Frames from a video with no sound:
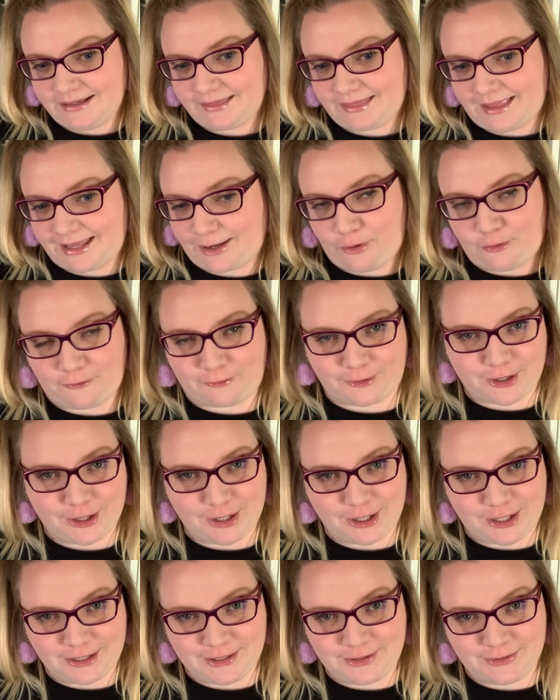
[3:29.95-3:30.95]
like
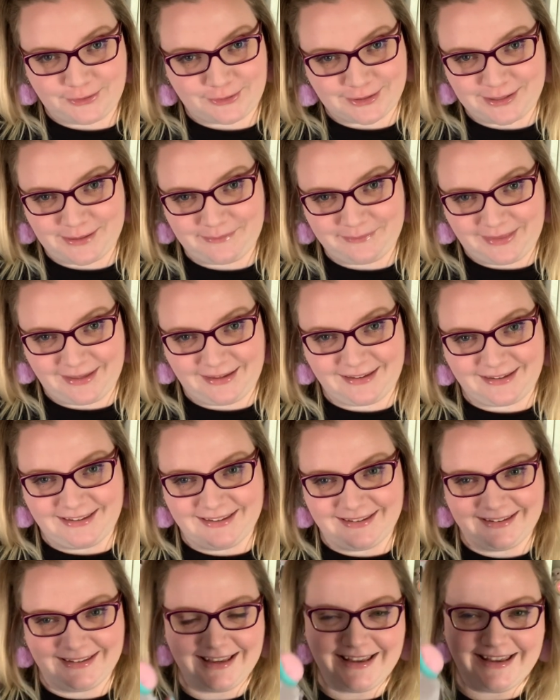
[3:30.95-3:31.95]
Overcooked or something,
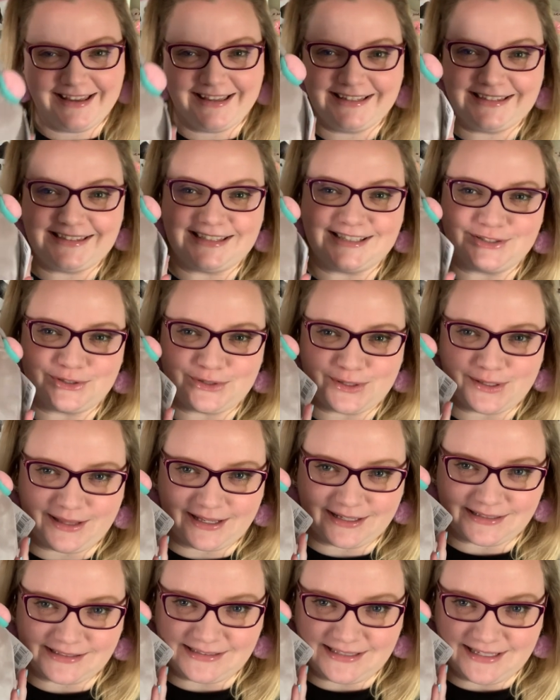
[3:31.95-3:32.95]
since she
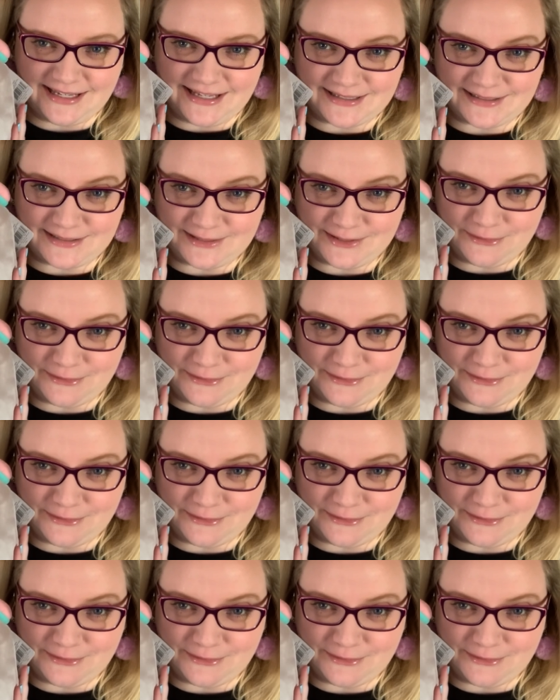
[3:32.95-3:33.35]
likes to eat so